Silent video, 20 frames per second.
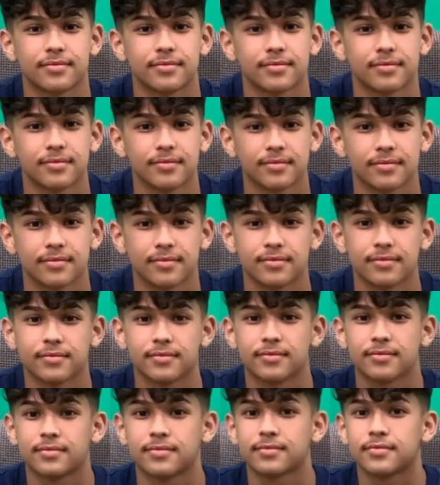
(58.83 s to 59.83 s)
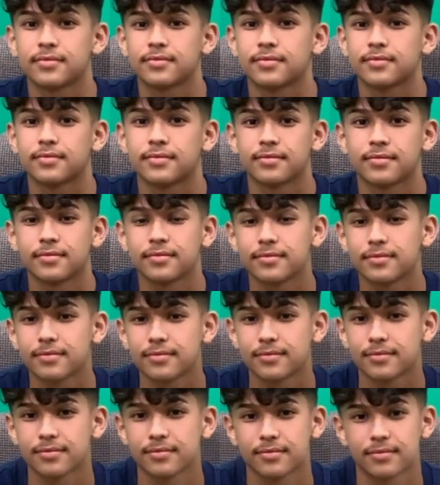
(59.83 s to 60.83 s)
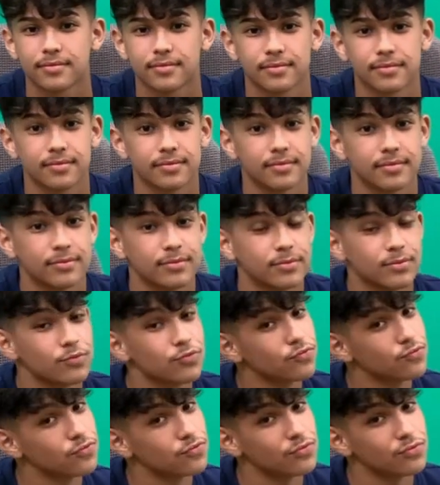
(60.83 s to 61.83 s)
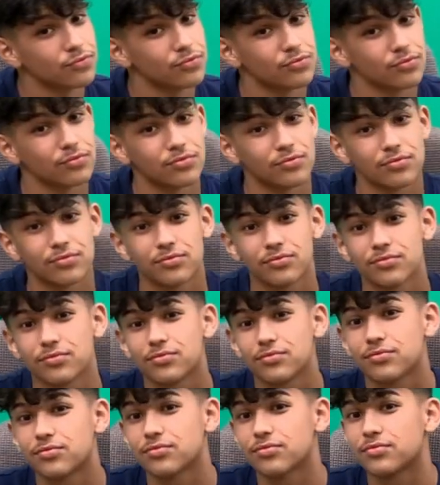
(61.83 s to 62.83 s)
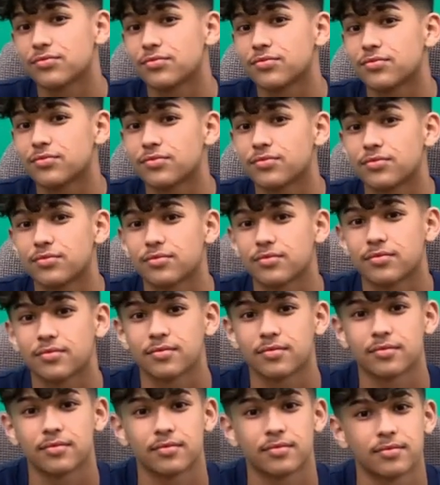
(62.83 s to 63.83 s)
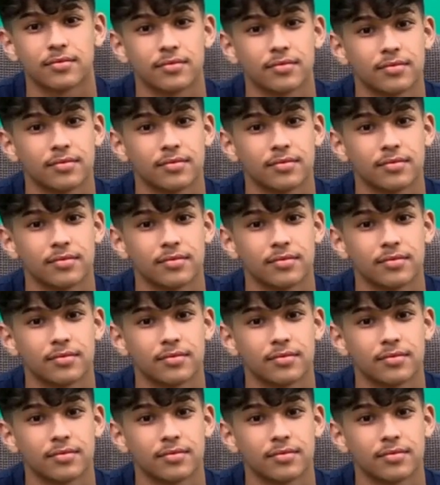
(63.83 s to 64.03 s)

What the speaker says: No words are spoken by the person on screen.